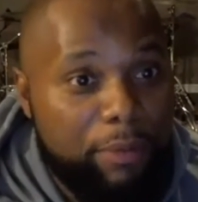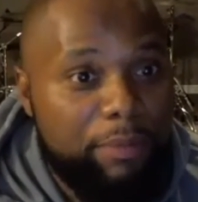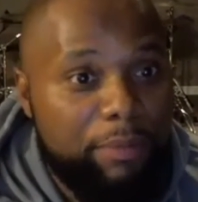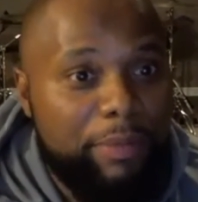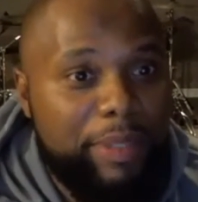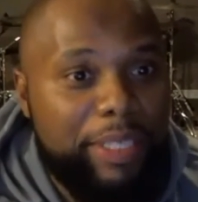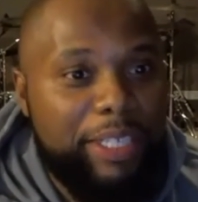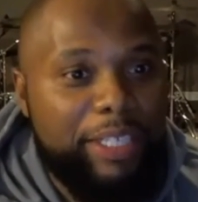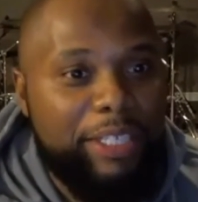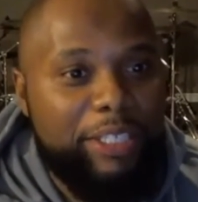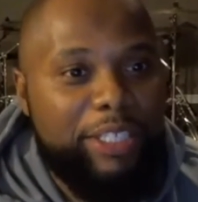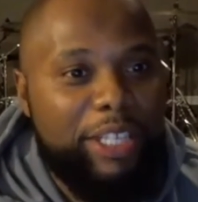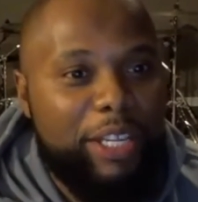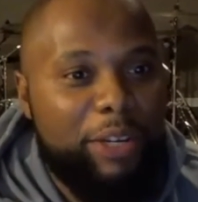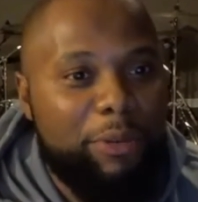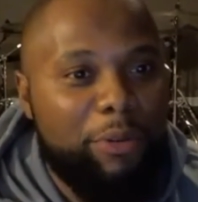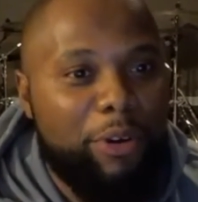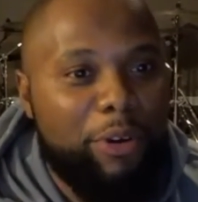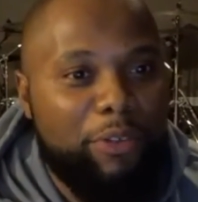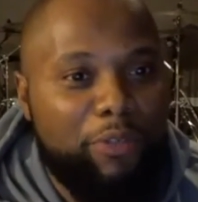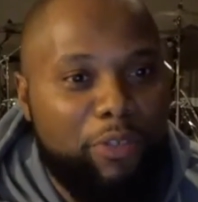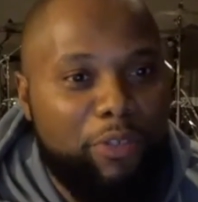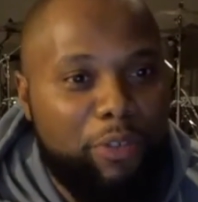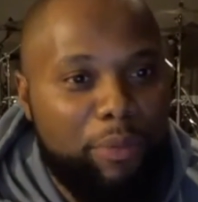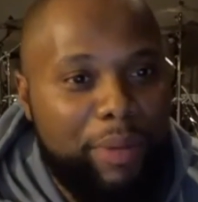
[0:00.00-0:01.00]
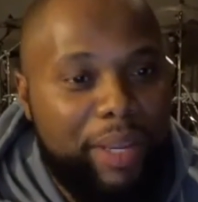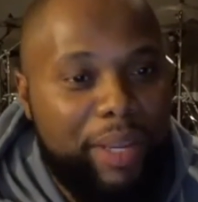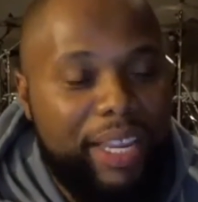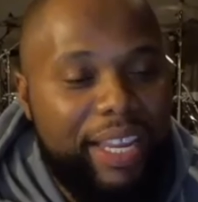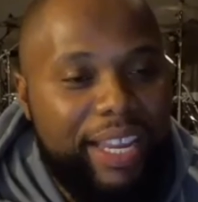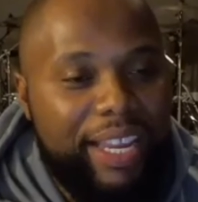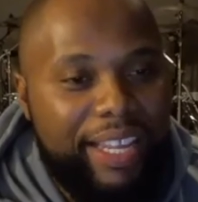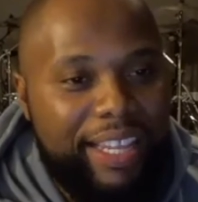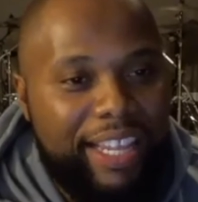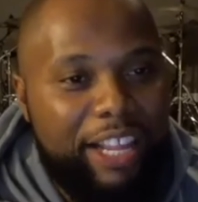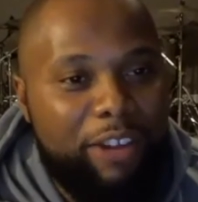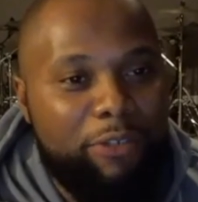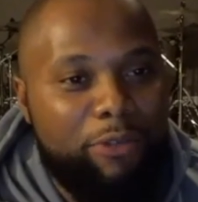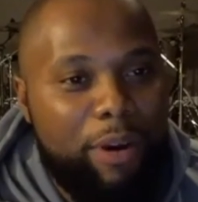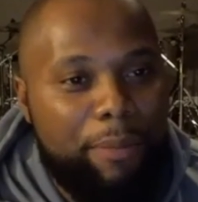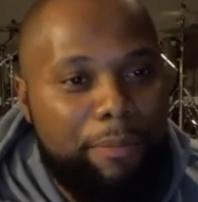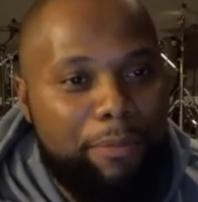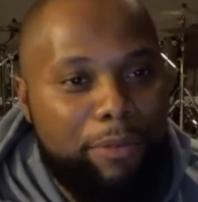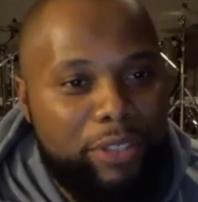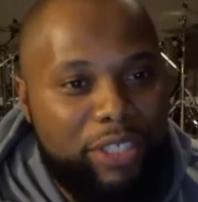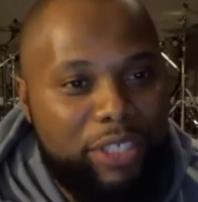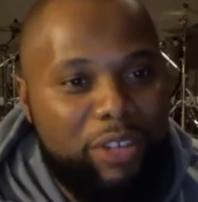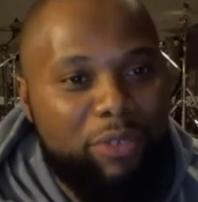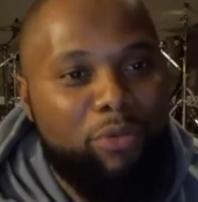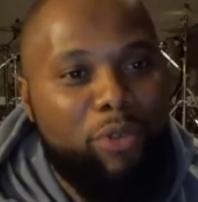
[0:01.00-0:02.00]
because they work for me and they
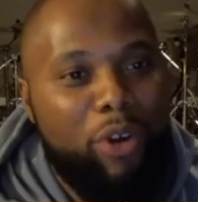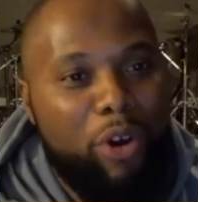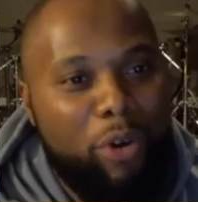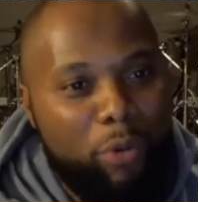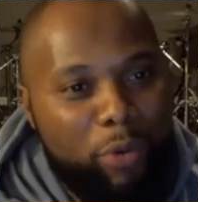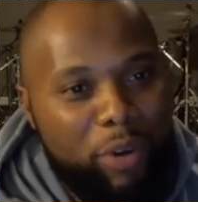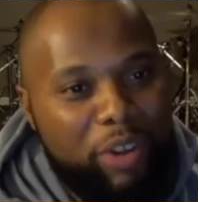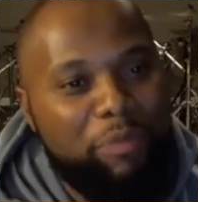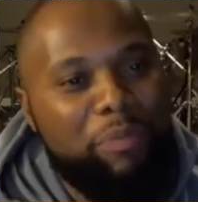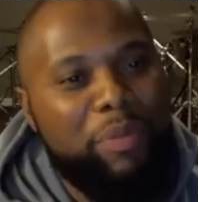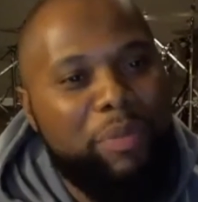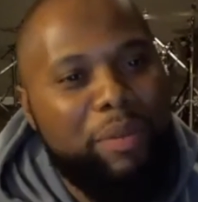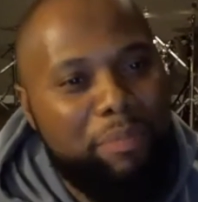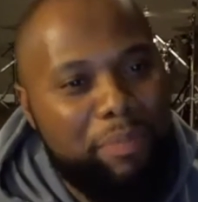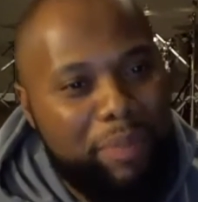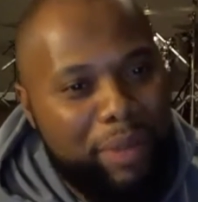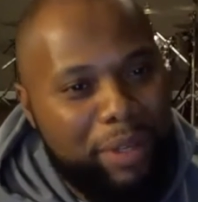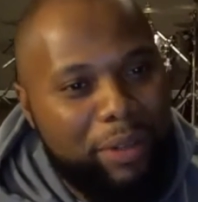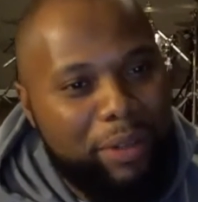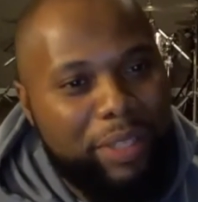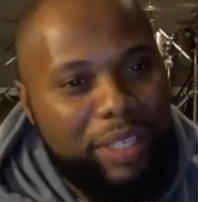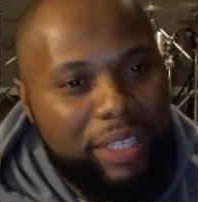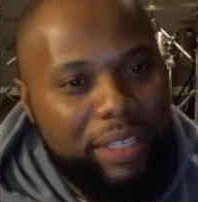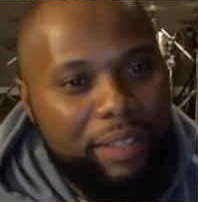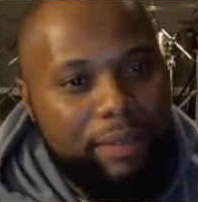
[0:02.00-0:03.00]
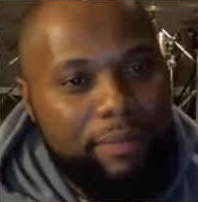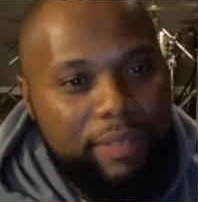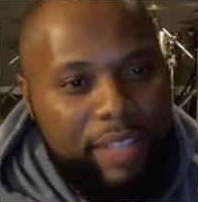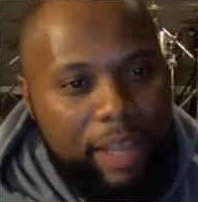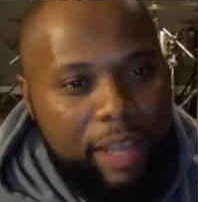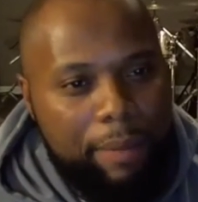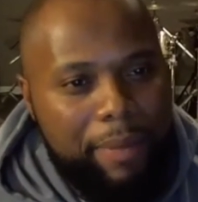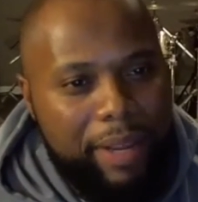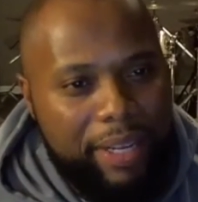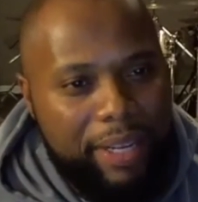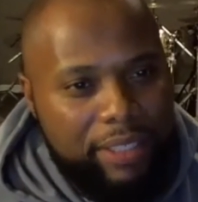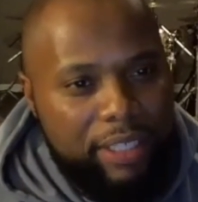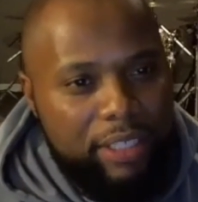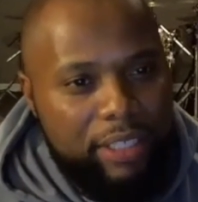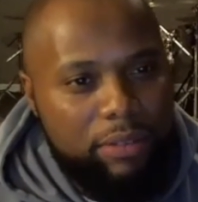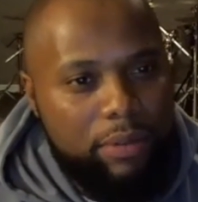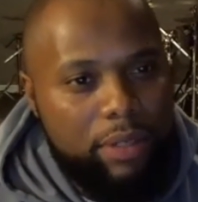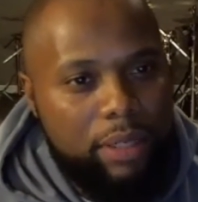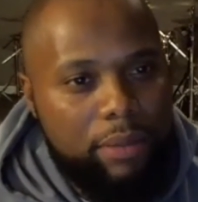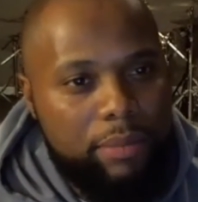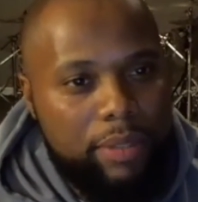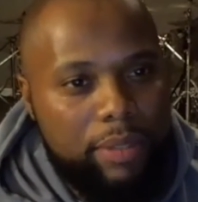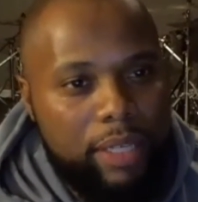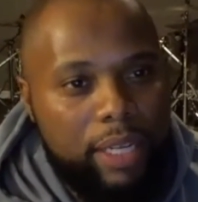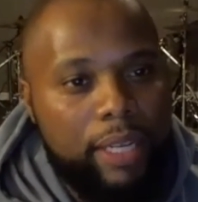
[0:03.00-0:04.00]
represent what we've been building. That makes sense what
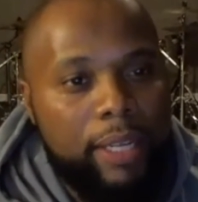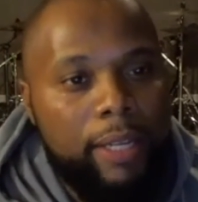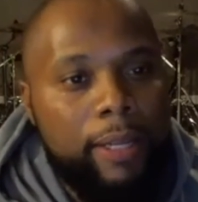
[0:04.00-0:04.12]
I'm saying?